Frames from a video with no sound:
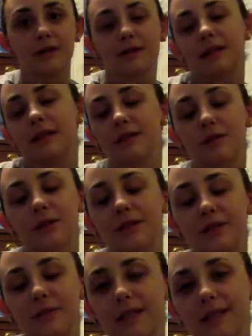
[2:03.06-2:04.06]
it, it's always
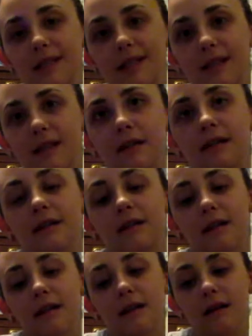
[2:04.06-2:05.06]
gonna be sitting there.
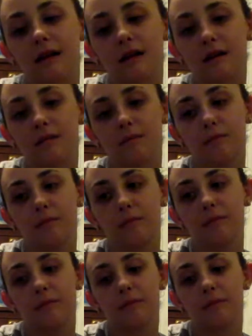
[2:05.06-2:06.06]
Um,
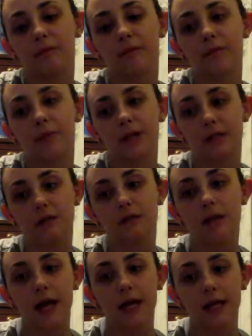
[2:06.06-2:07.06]
but
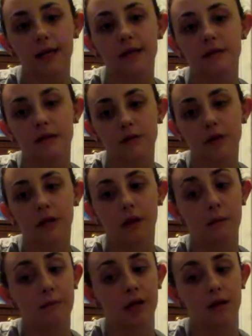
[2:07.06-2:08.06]
it's I think it's doing a
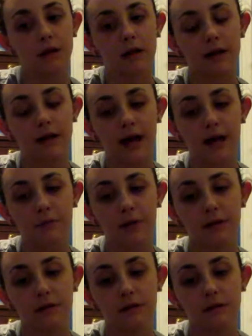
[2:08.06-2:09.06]
lot better than it had
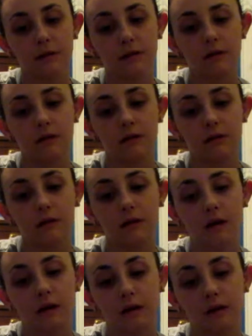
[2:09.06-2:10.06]
been
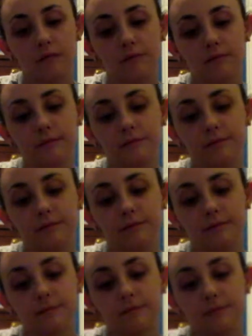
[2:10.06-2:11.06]
um,
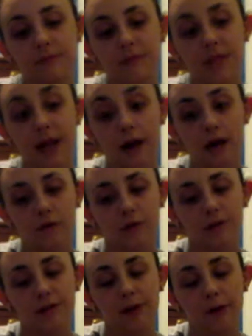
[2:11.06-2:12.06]
now,
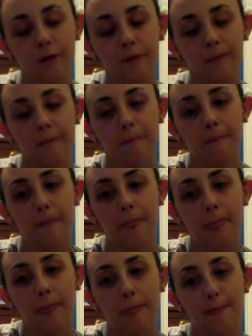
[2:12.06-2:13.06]
so
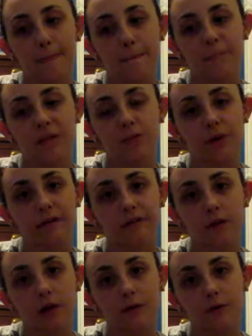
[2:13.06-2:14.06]
that's why I
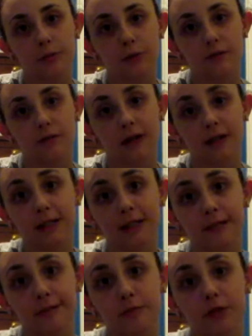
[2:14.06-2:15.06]
feel comfortable vlogging
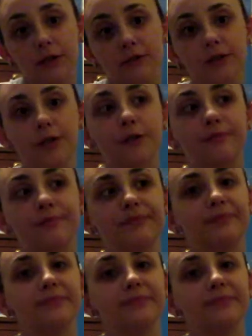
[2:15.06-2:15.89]
again tomorrow, so